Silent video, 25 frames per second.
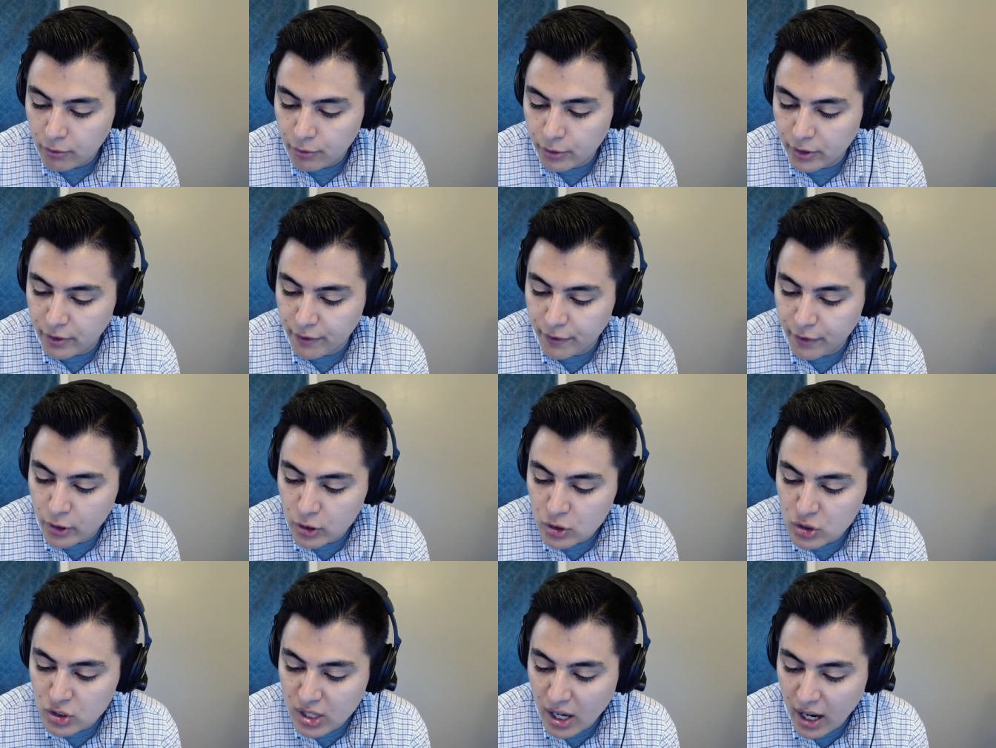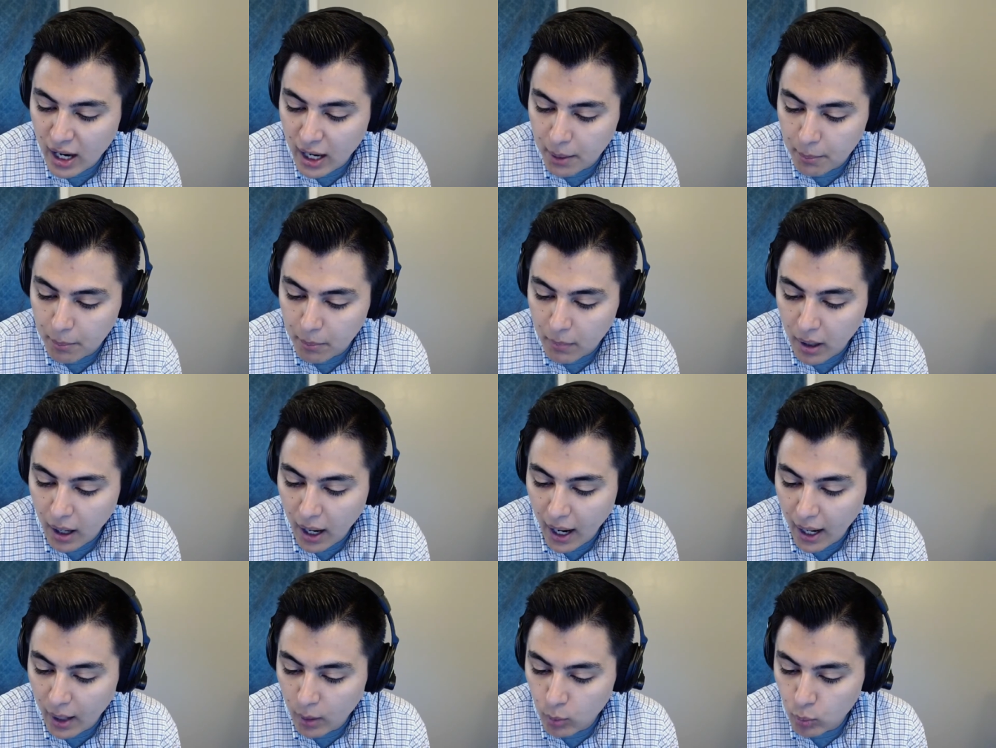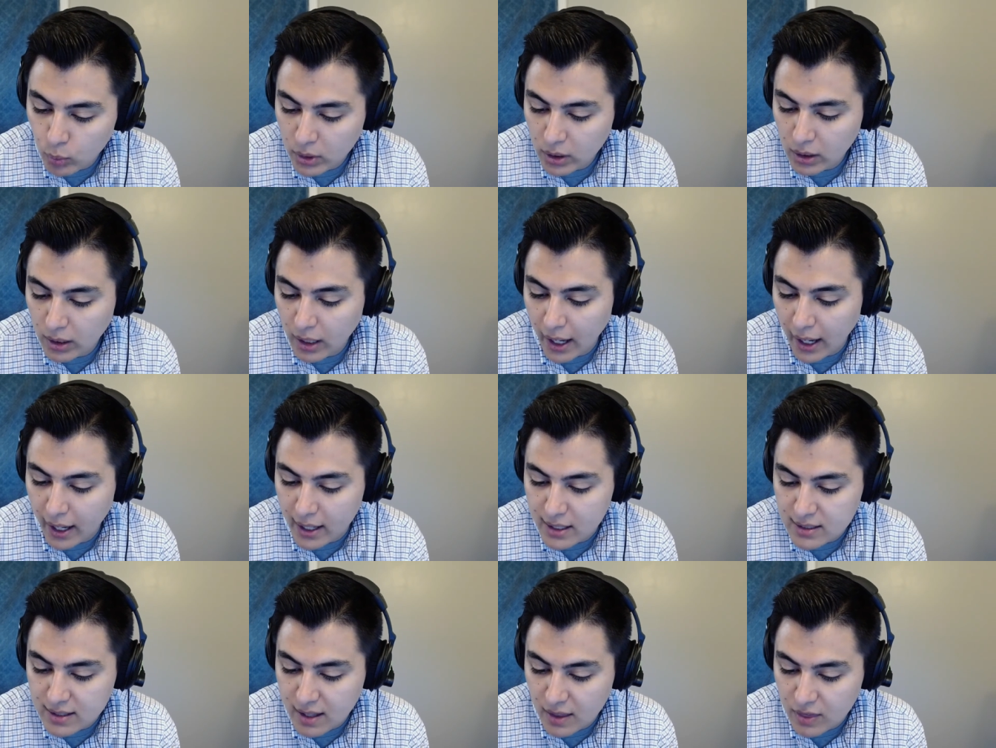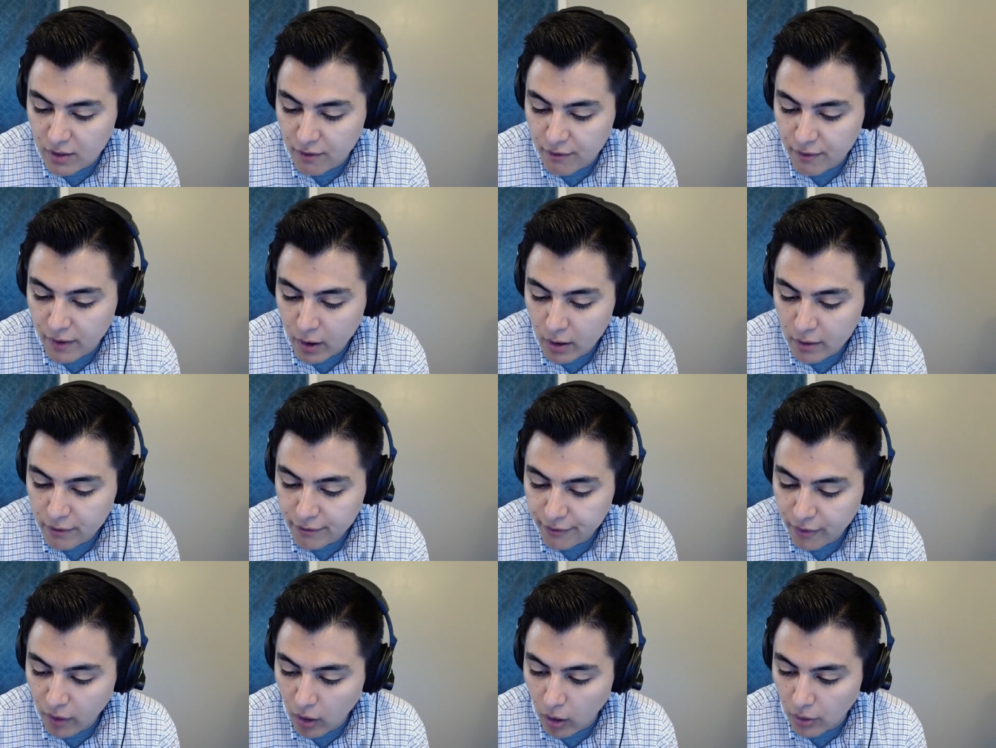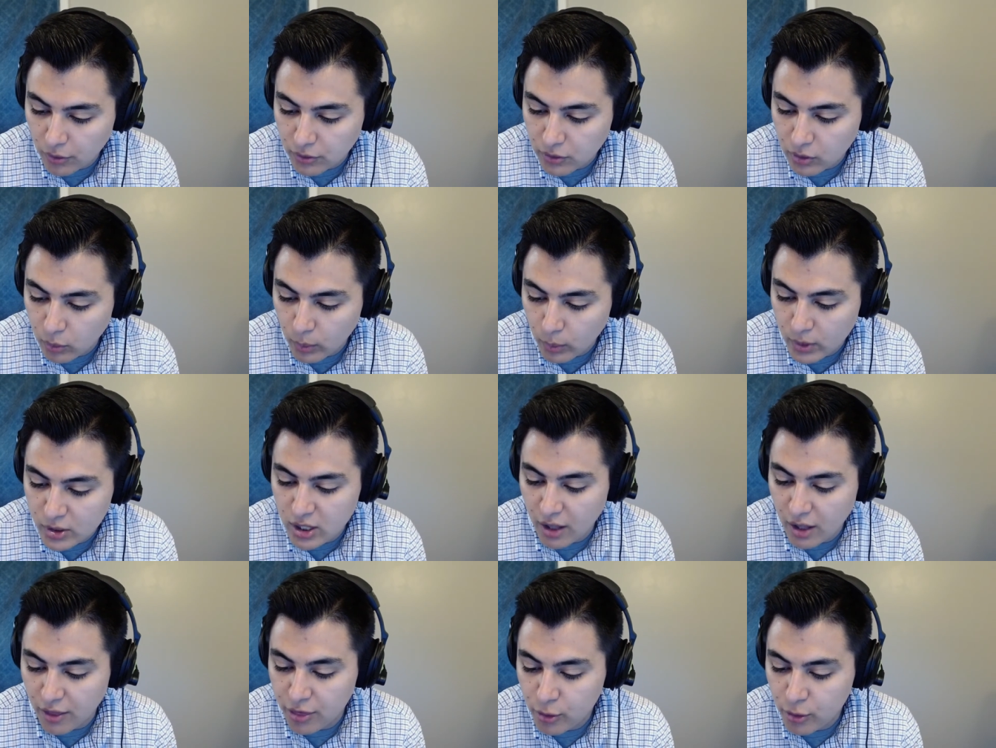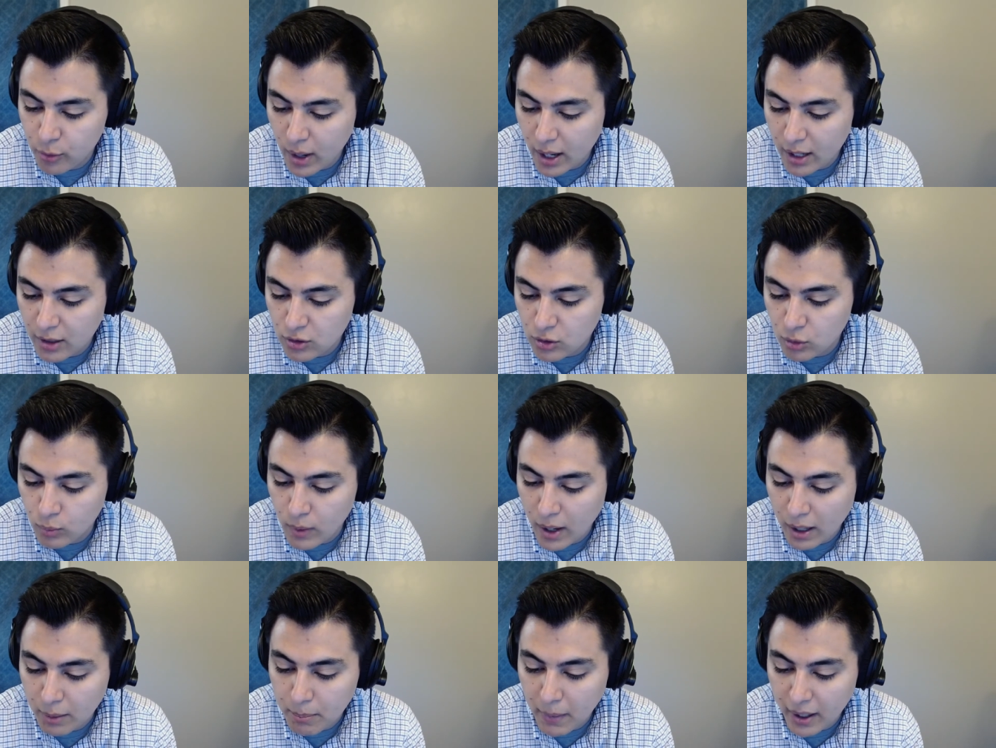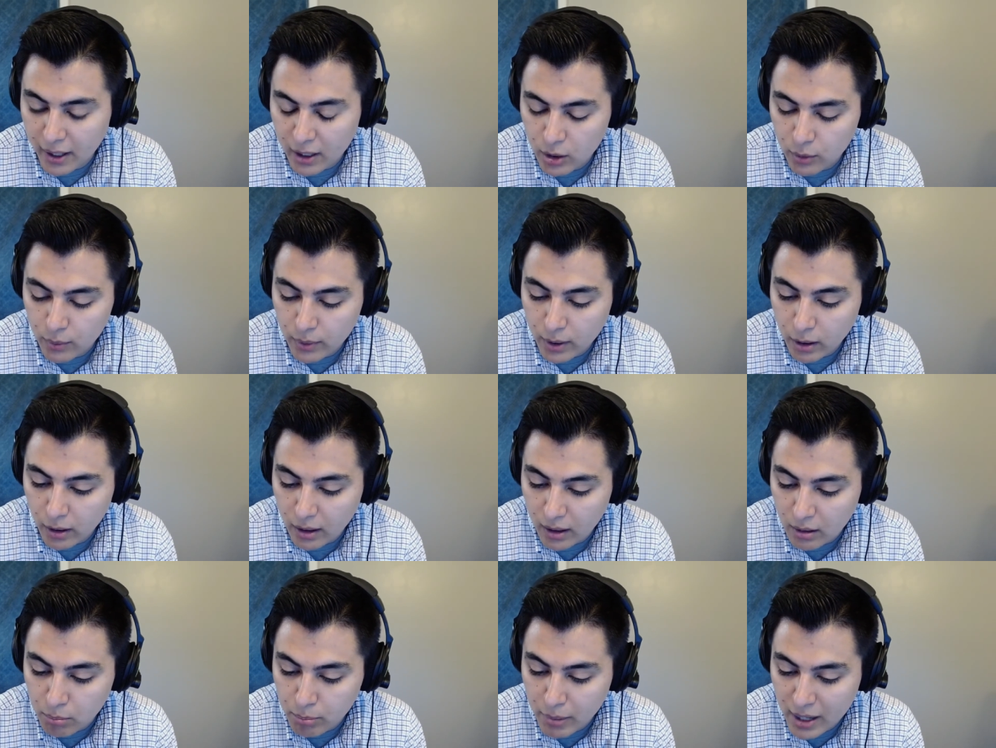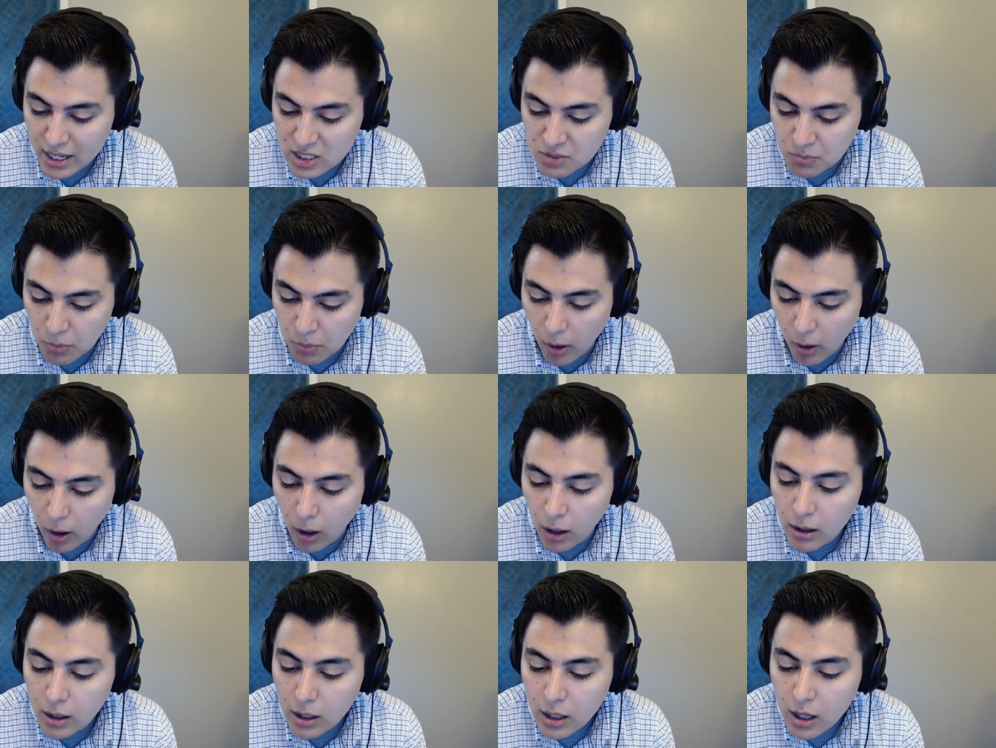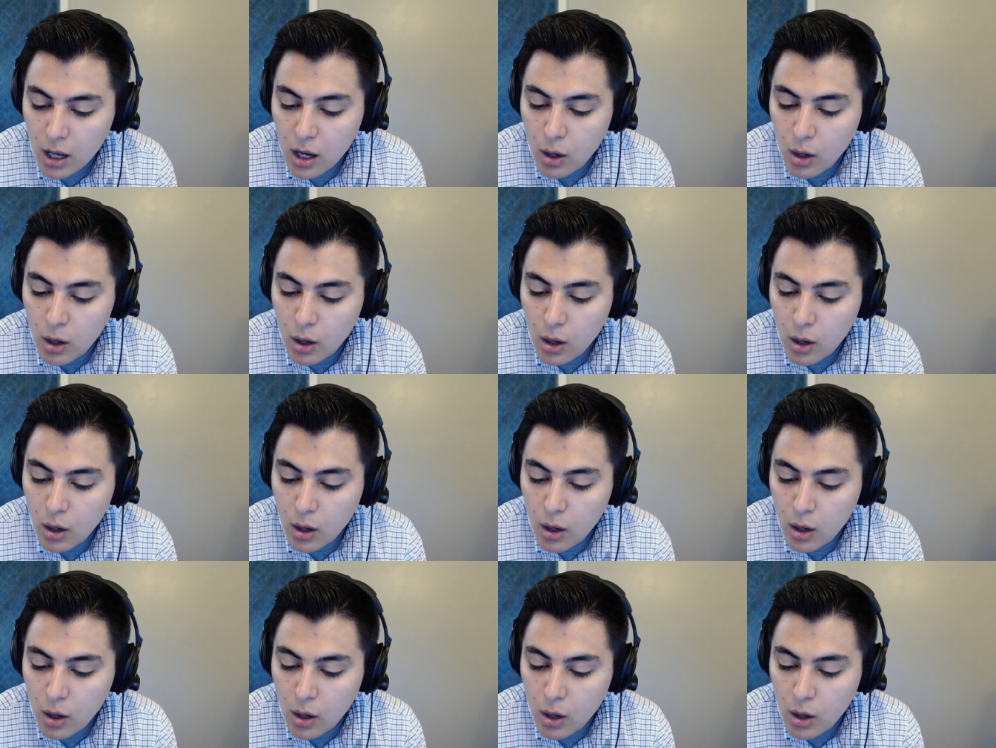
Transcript: For the first time, I realized that the very fault which had threatened to wreck my career in baseball